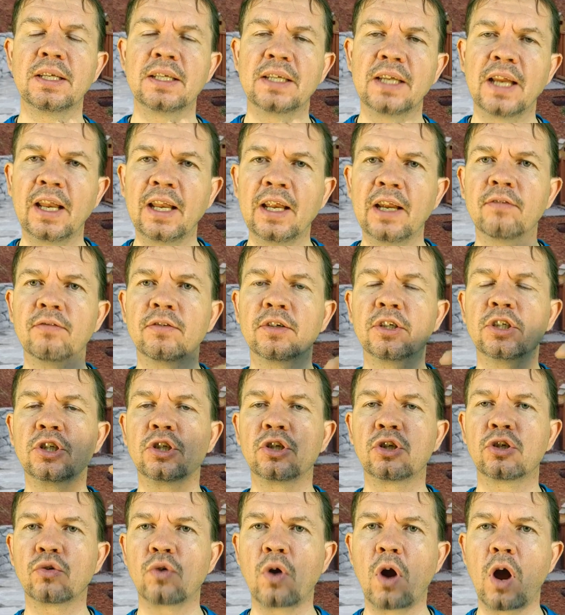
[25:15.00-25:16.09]
delivers
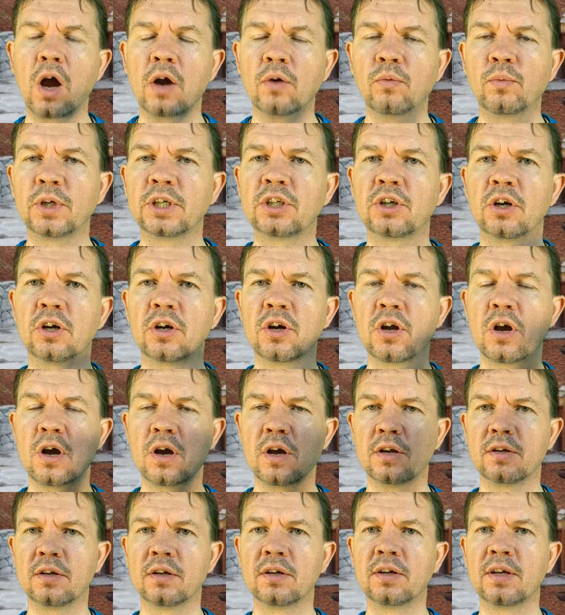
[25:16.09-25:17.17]
strong return
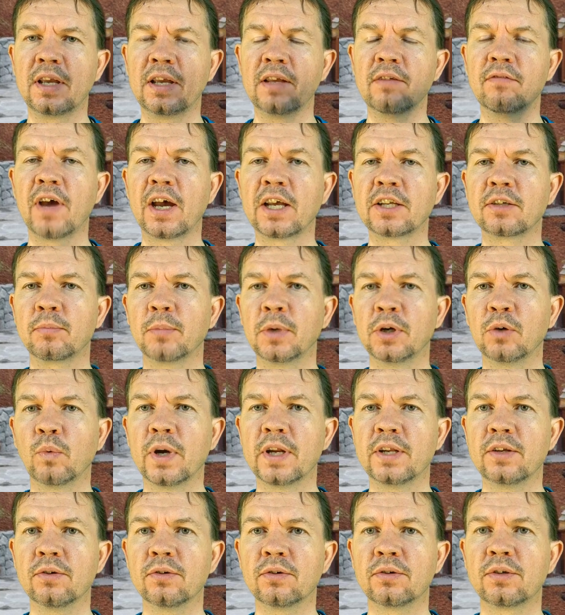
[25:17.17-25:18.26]
on investment
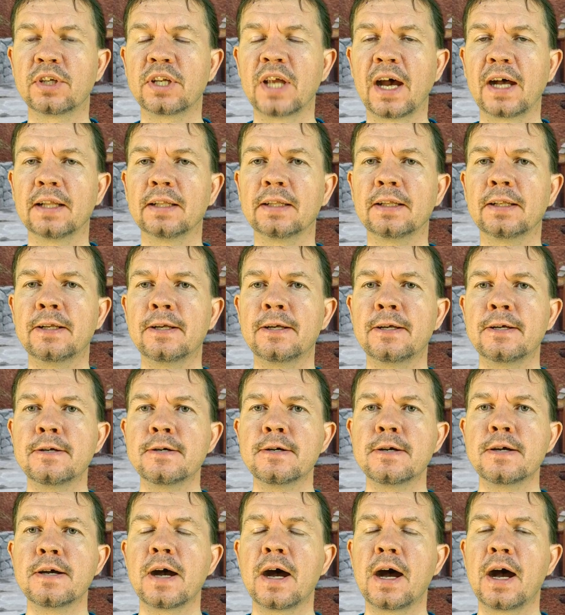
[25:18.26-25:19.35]
when you sell?
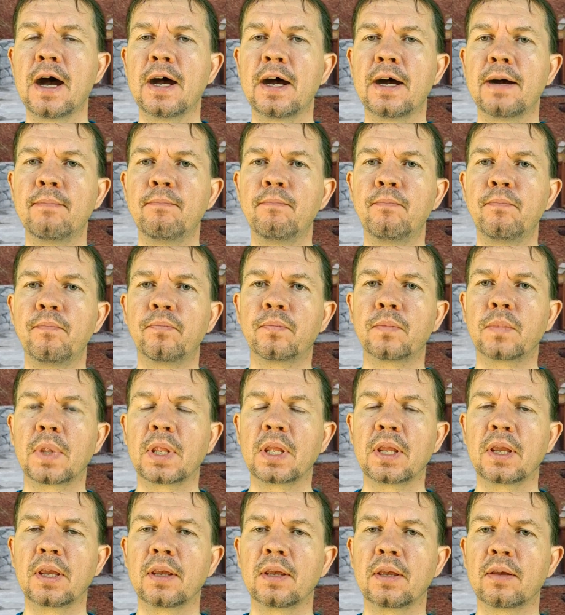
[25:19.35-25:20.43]

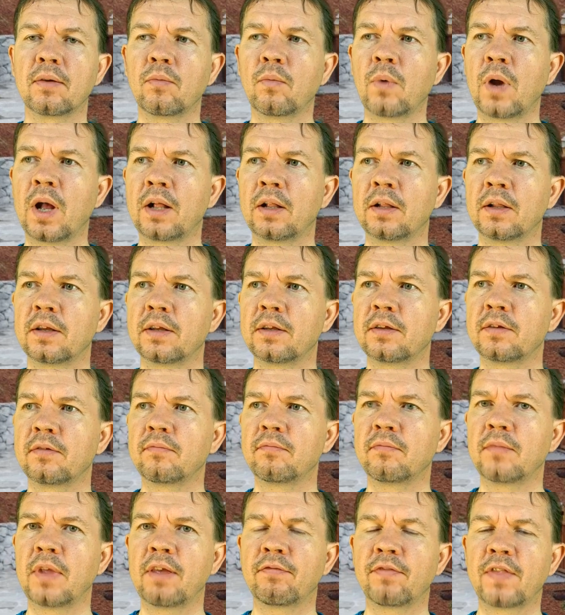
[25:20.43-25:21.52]
Well,
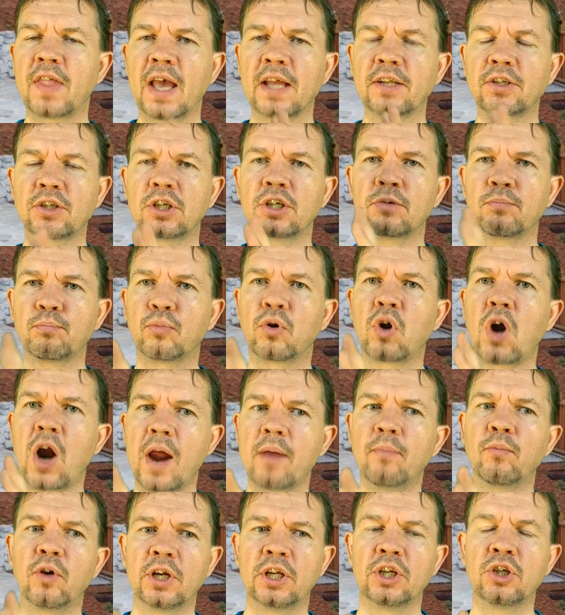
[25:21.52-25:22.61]
if that's your
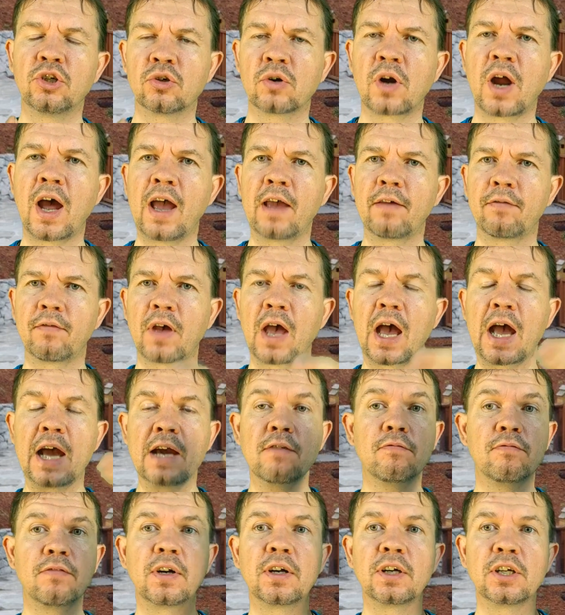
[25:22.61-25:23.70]
primary drive, I
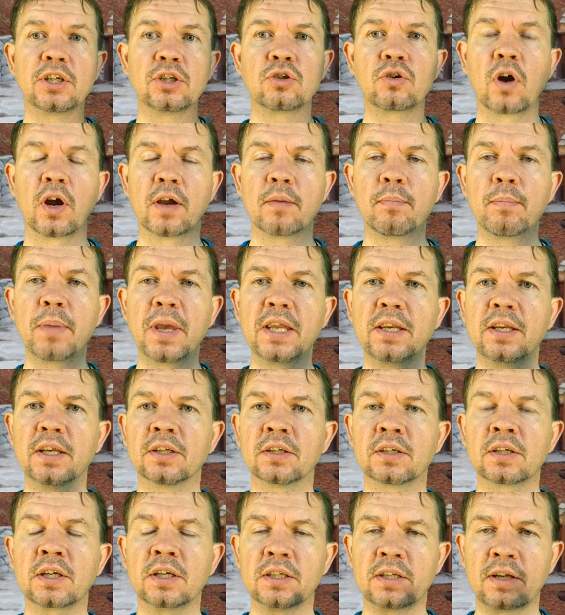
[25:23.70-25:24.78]
have very strong
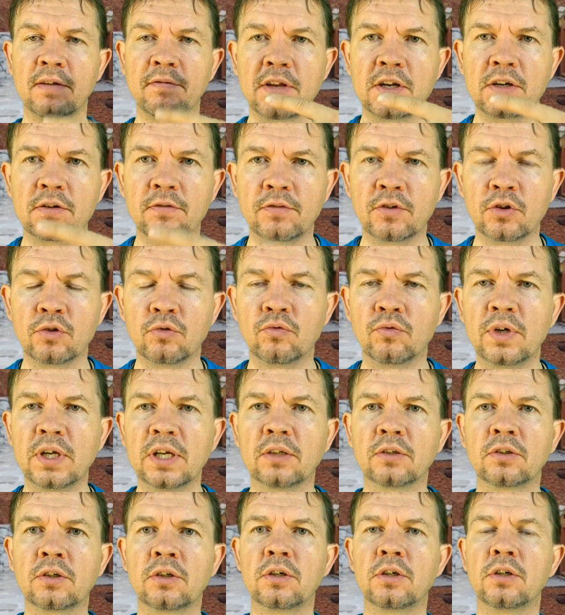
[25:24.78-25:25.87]
opinions because I've interviewed
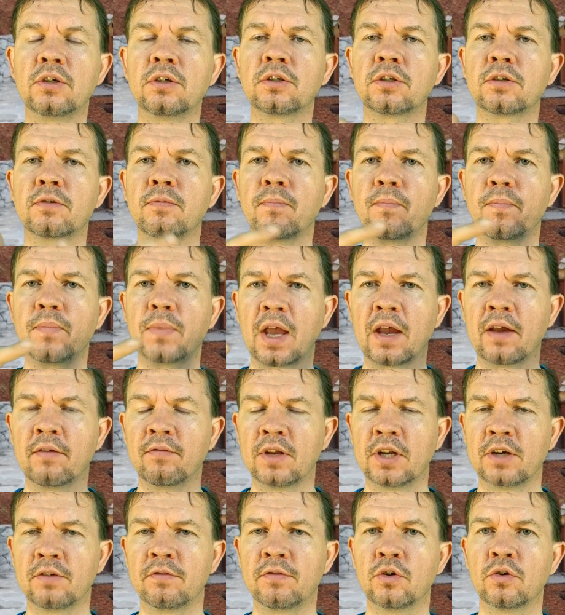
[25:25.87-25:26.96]
realtors, I've
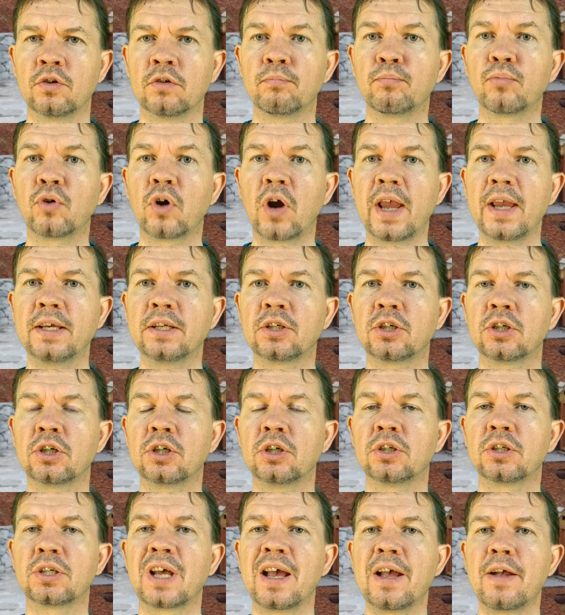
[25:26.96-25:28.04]
interviewed
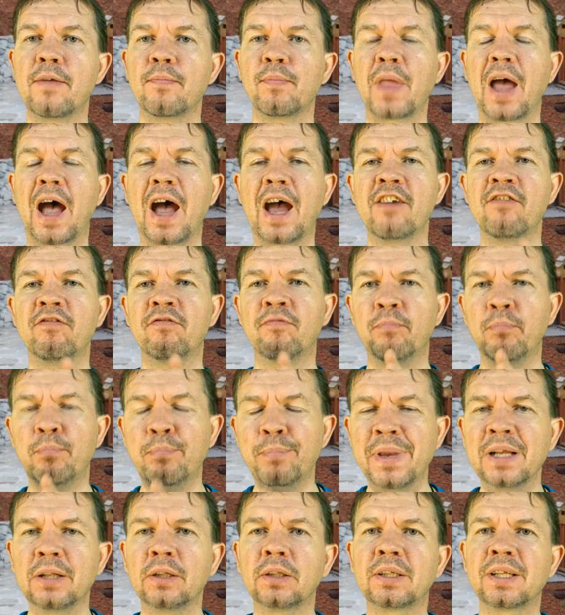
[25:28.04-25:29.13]
appraisers, I've
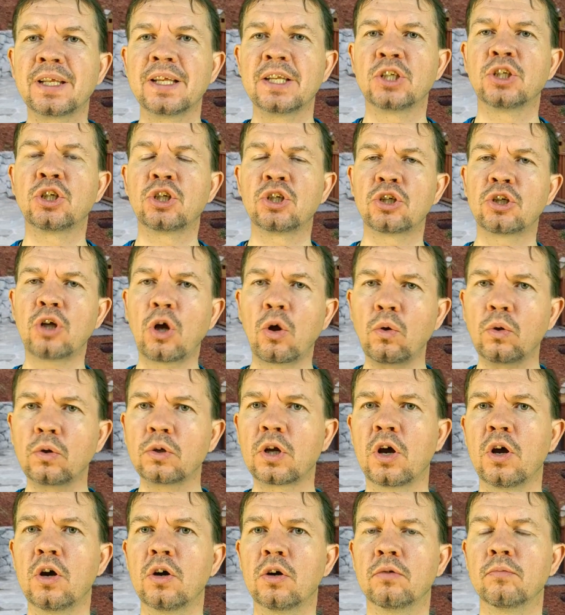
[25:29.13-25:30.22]
built and sold
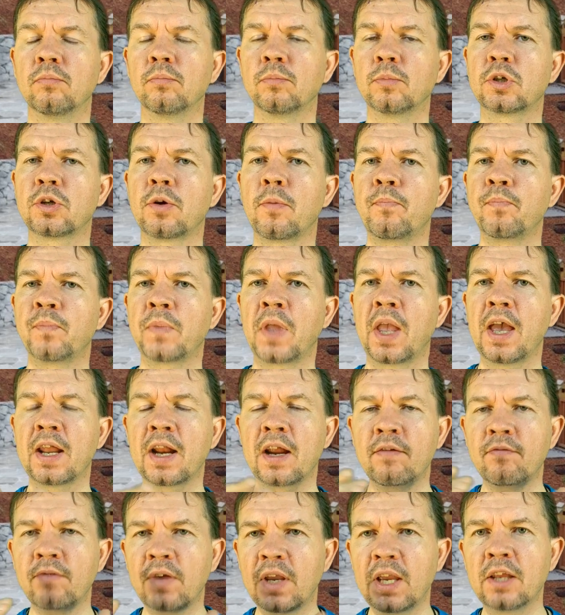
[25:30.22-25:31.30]
homes, and
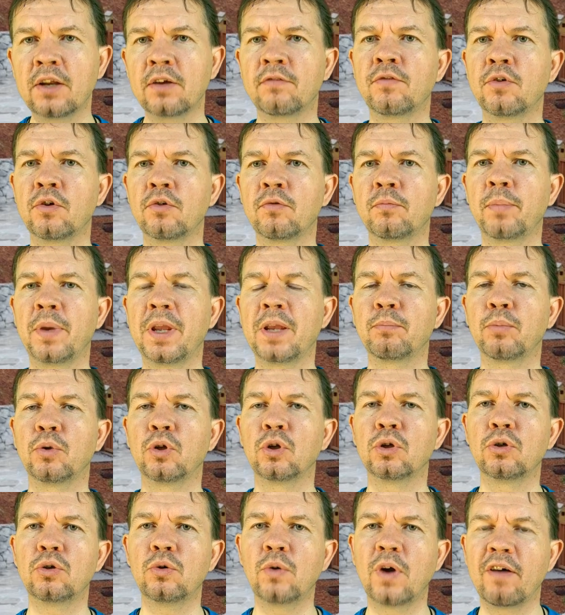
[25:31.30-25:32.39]
I've interviewed
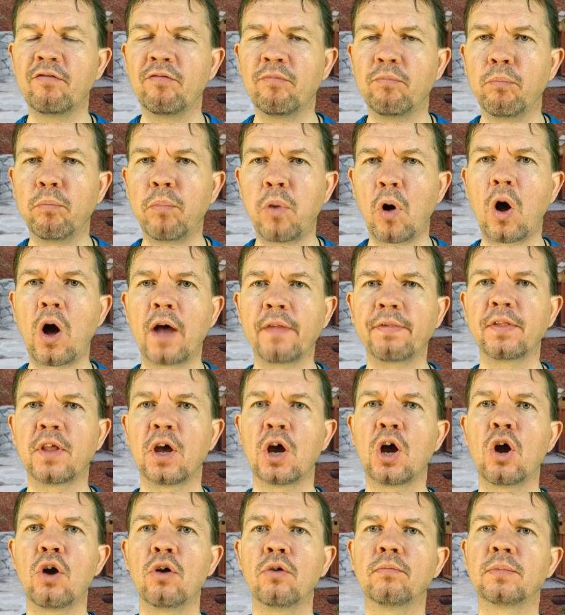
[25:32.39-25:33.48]
people who have bought the
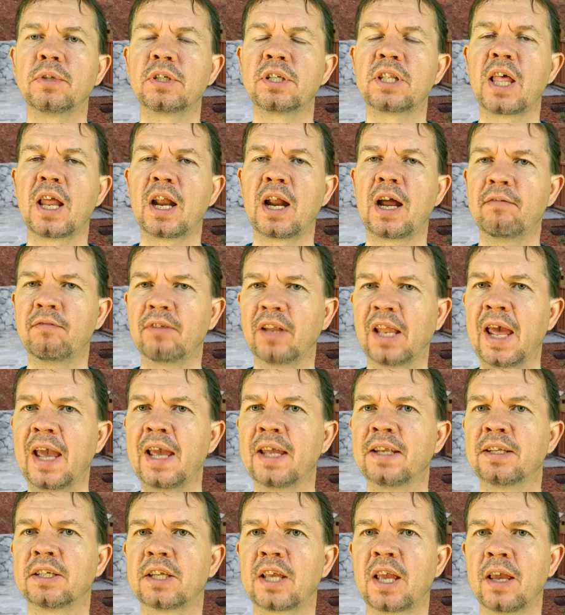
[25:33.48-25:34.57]
homes that I've
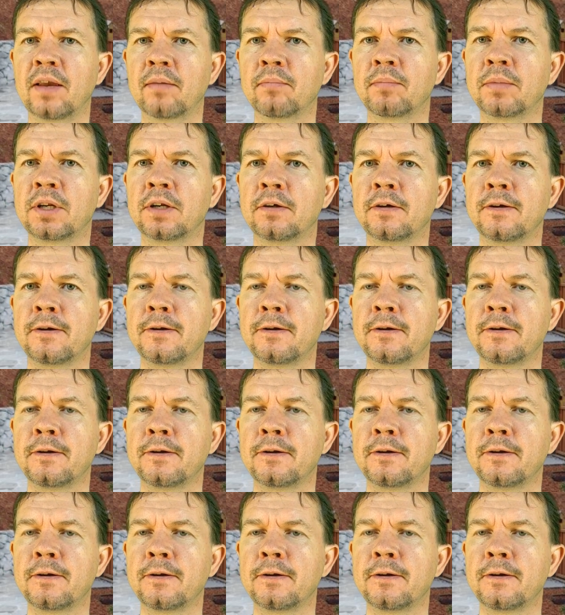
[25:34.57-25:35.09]
landscaped.